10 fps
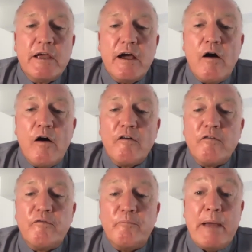
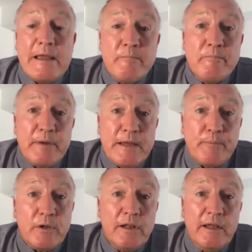of BAME
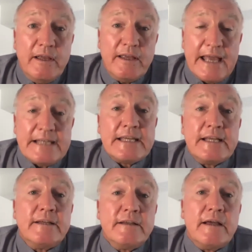people
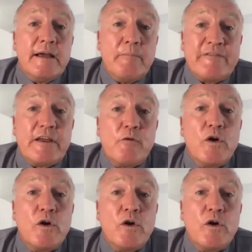having